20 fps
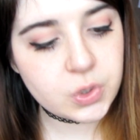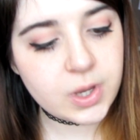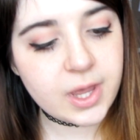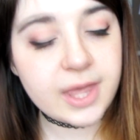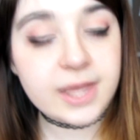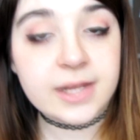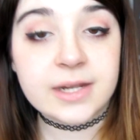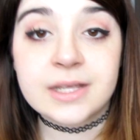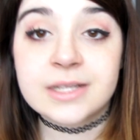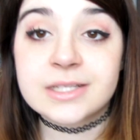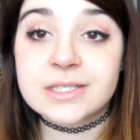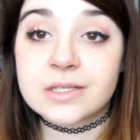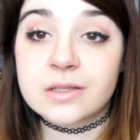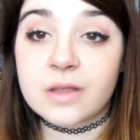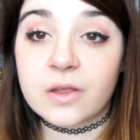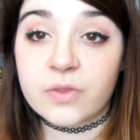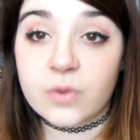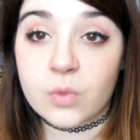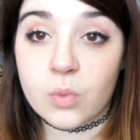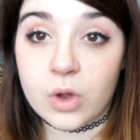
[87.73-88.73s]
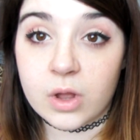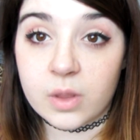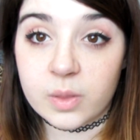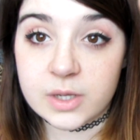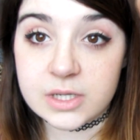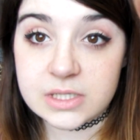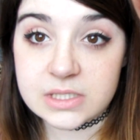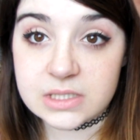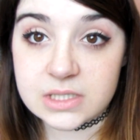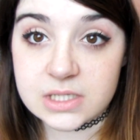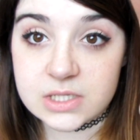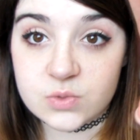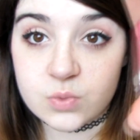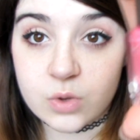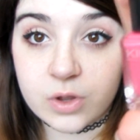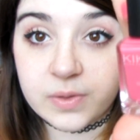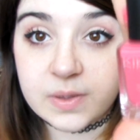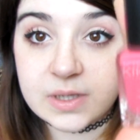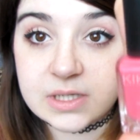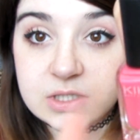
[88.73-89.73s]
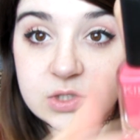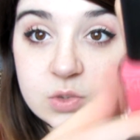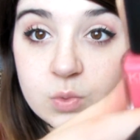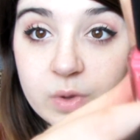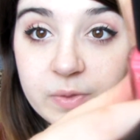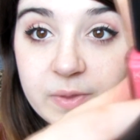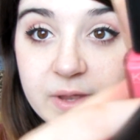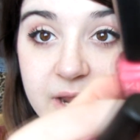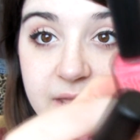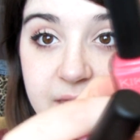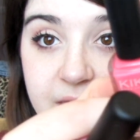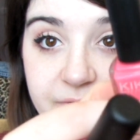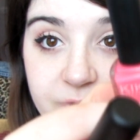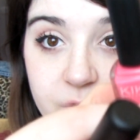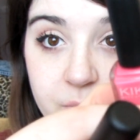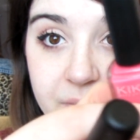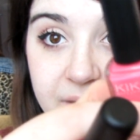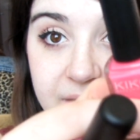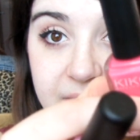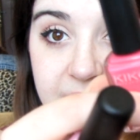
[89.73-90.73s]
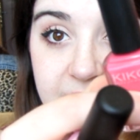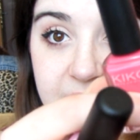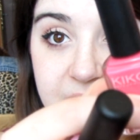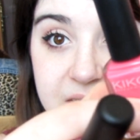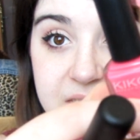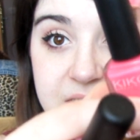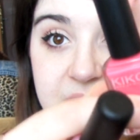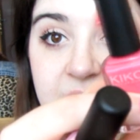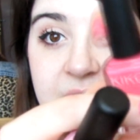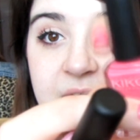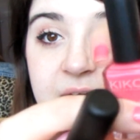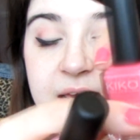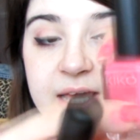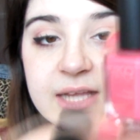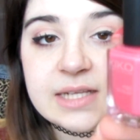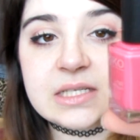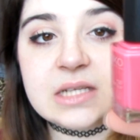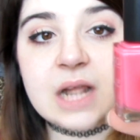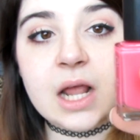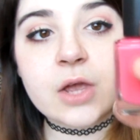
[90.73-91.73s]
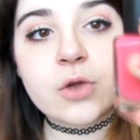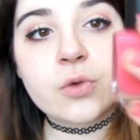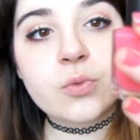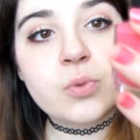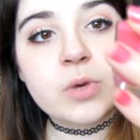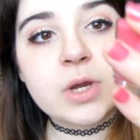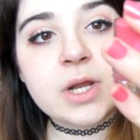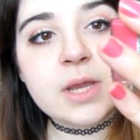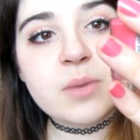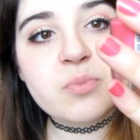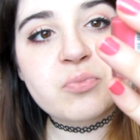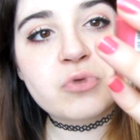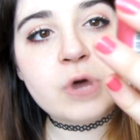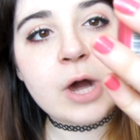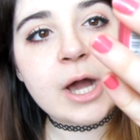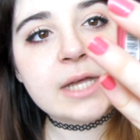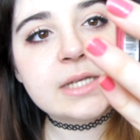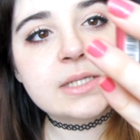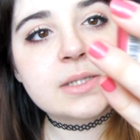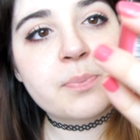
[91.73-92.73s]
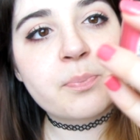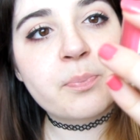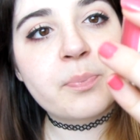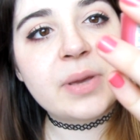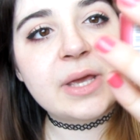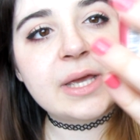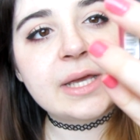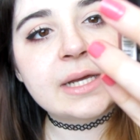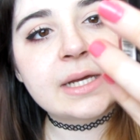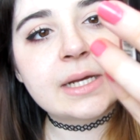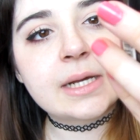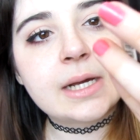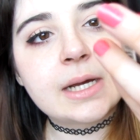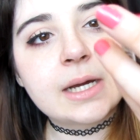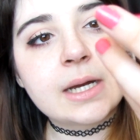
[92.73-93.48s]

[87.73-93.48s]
And it's another one, it's this one, it's the one that I have on my nails. It's like a really bright pink,